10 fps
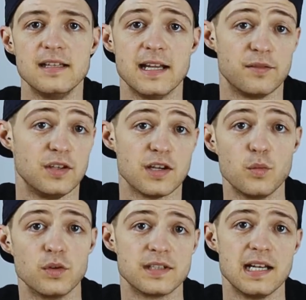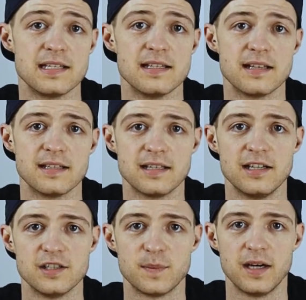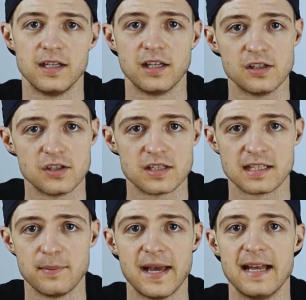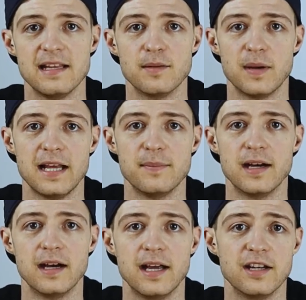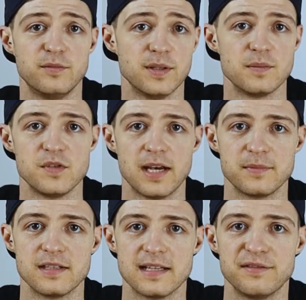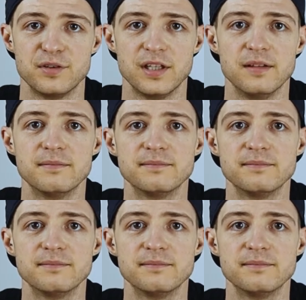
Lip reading: Now, if you don't want to listen to the science part, you can just skip ahead in the play bar and I've put some chapters there for you.